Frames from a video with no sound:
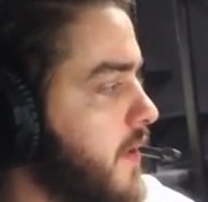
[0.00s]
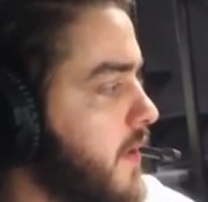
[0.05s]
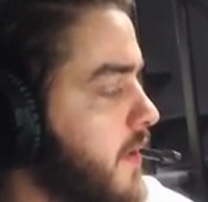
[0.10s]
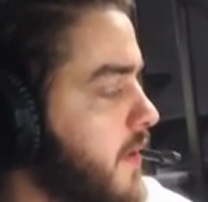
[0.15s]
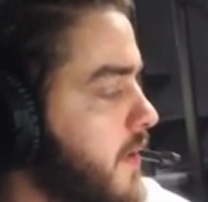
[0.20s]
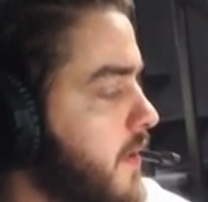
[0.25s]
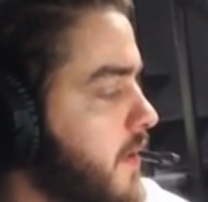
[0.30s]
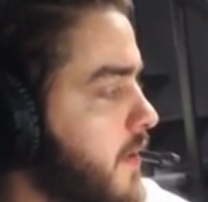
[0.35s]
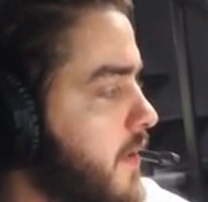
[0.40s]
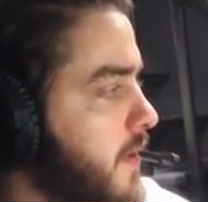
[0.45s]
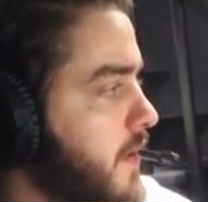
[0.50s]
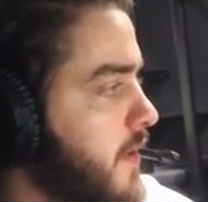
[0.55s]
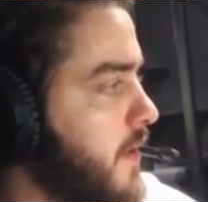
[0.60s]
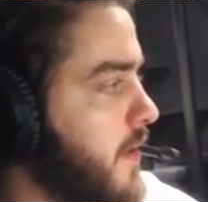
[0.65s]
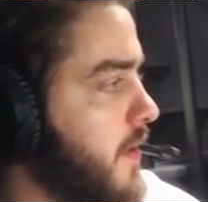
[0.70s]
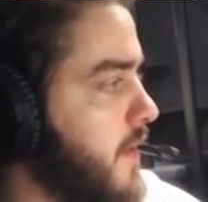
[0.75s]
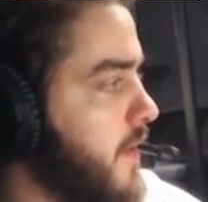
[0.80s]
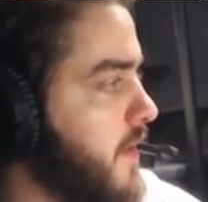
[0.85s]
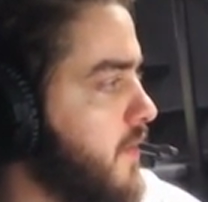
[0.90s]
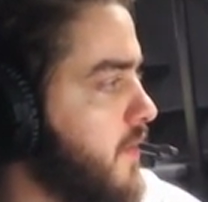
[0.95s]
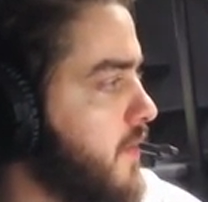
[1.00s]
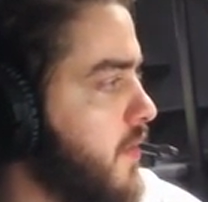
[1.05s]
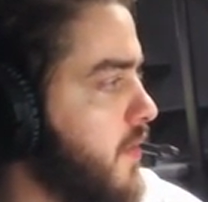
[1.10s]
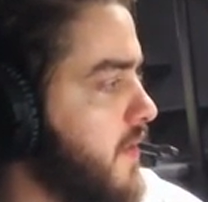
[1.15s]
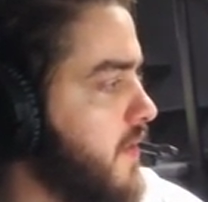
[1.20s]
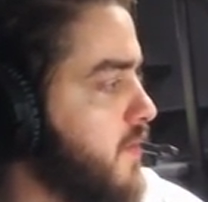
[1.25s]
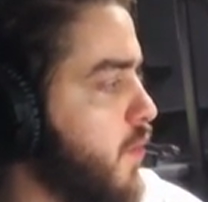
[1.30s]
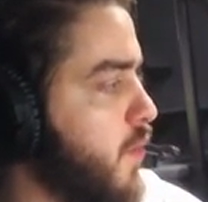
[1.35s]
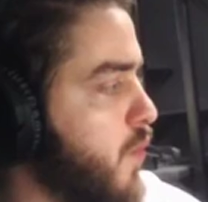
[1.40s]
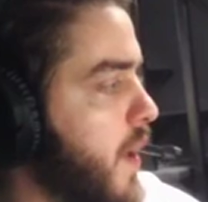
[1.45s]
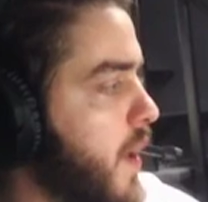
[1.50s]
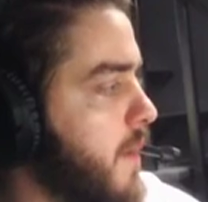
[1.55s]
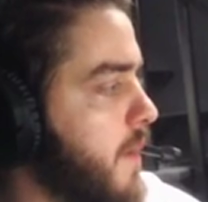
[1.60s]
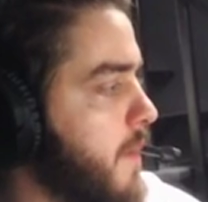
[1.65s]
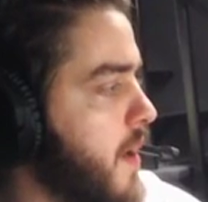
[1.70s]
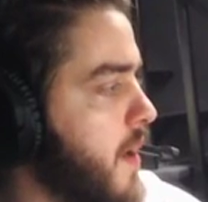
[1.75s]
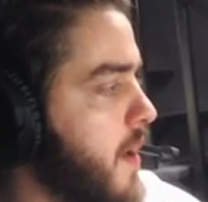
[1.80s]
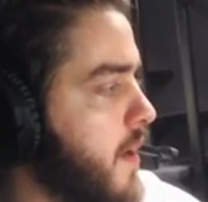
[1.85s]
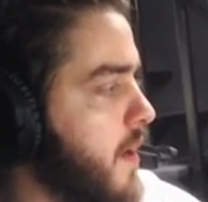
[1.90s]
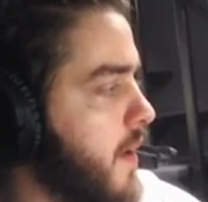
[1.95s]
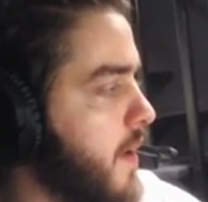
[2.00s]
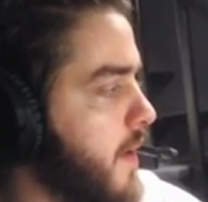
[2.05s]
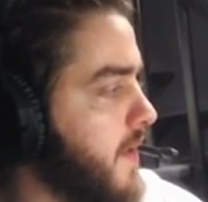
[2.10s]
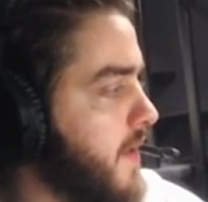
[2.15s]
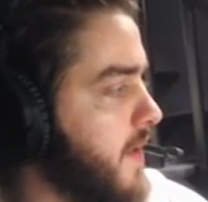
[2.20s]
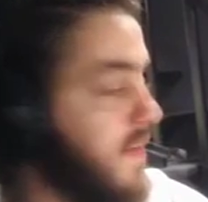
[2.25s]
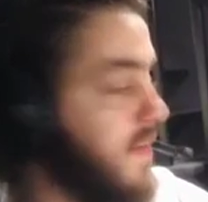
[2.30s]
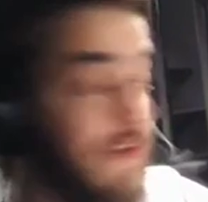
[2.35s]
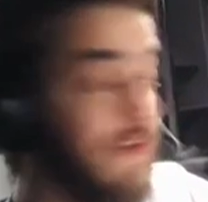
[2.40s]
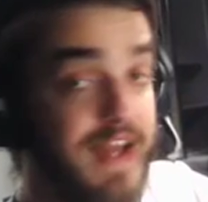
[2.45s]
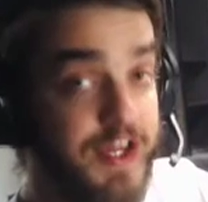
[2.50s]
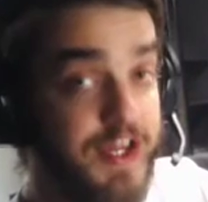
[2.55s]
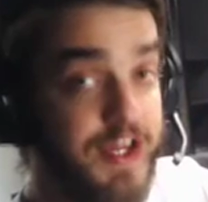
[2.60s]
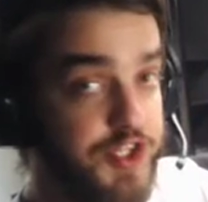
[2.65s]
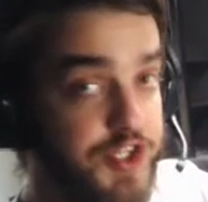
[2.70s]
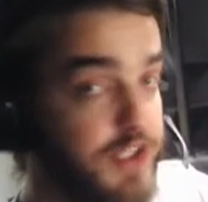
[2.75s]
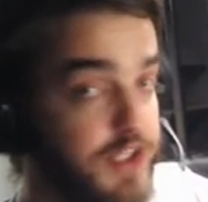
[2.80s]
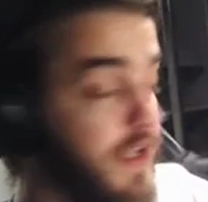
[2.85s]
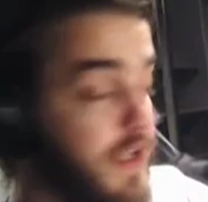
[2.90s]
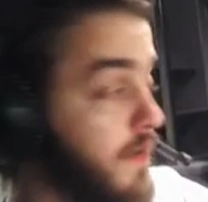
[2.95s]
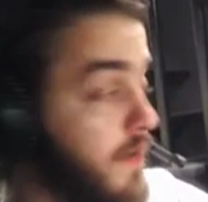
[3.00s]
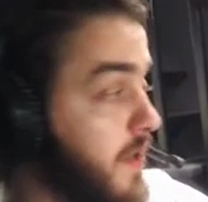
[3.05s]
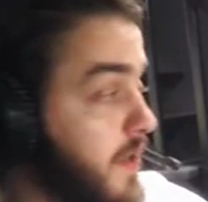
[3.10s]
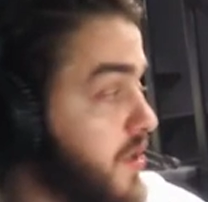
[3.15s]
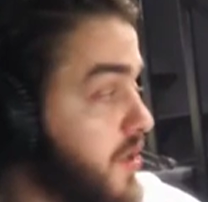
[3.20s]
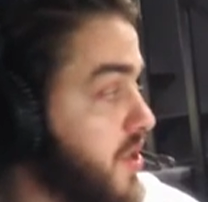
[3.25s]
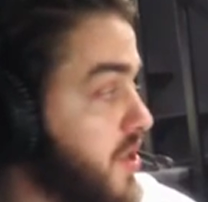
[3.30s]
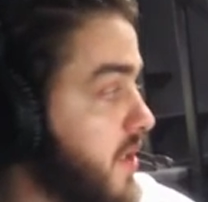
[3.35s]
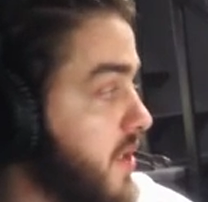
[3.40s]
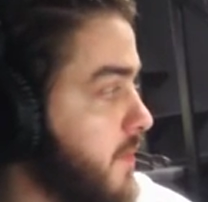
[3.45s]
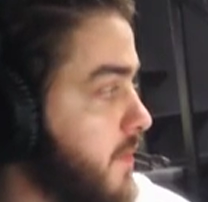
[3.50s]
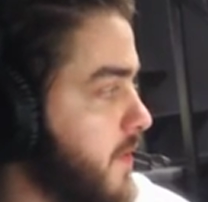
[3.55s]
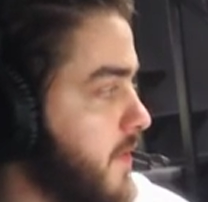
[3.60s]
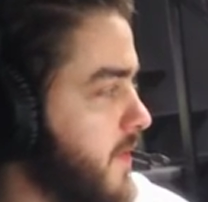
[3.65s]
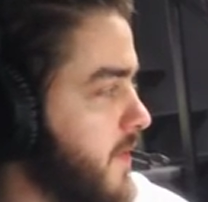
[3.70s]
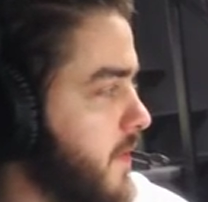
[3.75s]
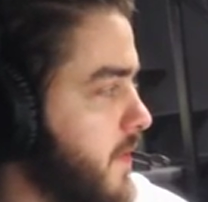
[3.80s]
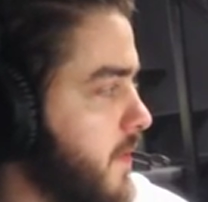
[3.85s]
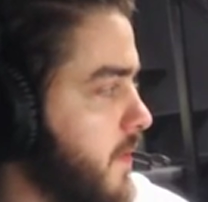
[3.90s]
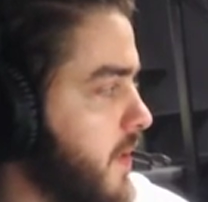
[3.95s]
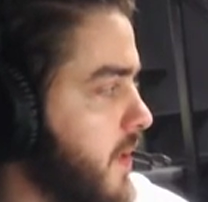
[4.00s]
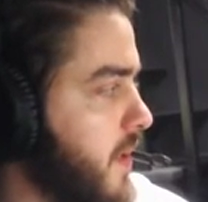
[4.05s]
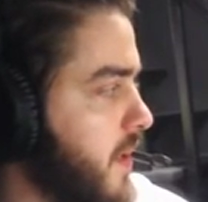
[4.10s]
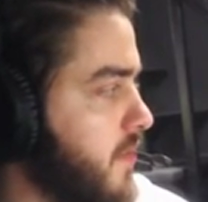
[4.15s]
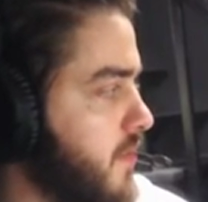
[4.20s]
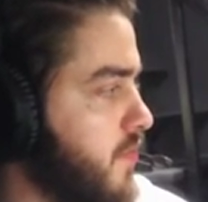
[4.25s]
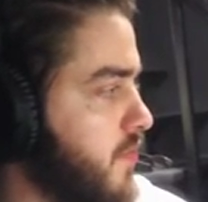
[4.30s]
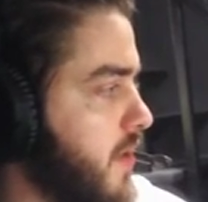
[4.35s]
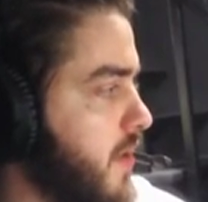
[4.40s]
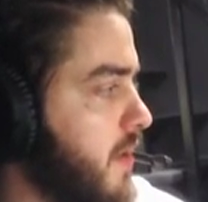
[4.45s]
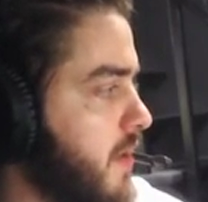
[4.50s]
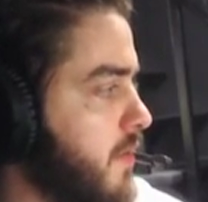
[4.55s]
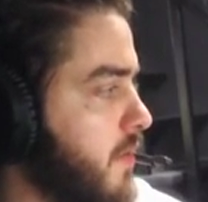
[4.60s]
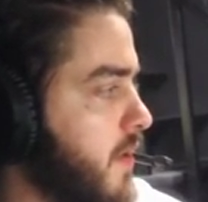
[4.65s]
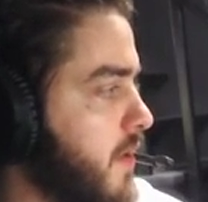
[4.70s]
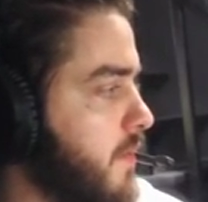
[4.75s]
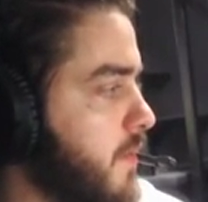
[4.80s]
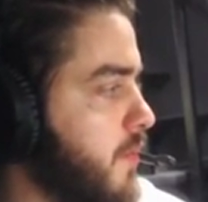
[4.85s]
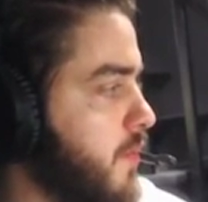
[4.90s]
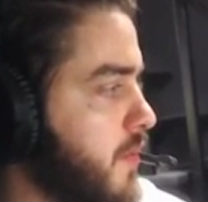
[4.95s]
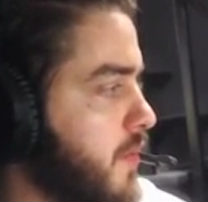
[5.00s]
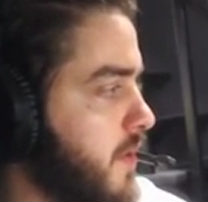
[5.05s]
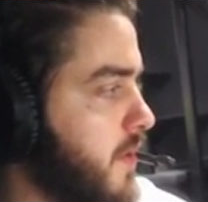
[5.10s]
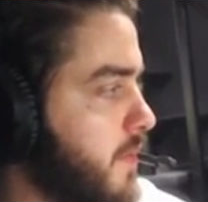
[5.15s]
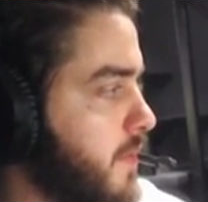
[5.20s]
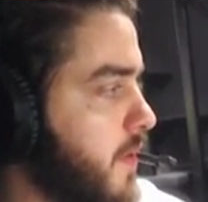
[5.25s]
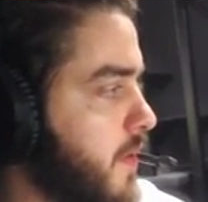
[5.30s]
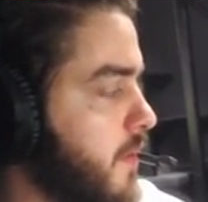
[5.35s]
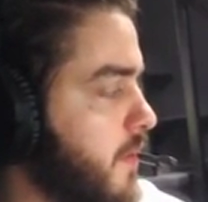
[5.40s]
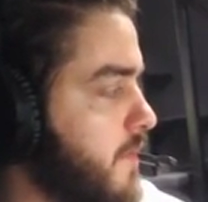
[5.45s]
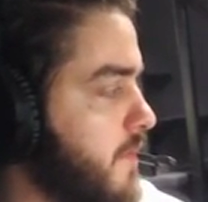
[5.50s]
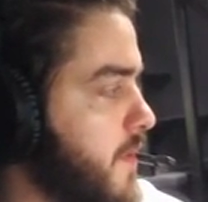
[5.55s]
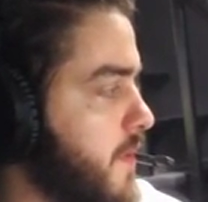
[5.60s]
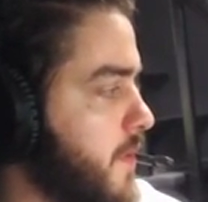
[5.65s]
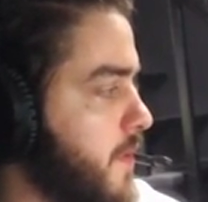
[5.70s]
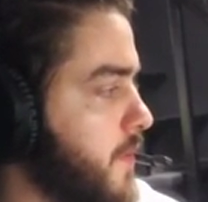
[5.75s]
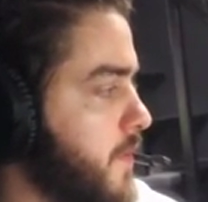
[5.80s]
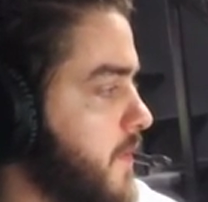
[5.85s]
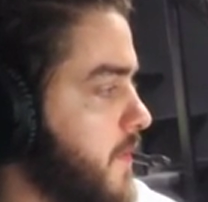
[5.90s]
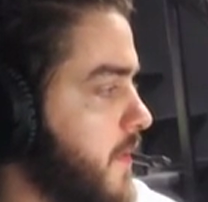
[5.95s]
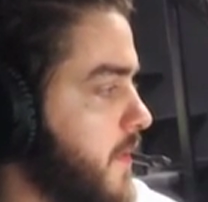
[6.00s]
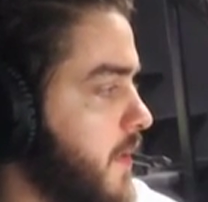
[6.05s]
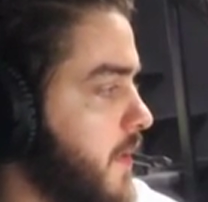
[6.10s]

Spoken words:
This one is 1 mana. It's a legendary enchantment, so you can't really run multiple of those.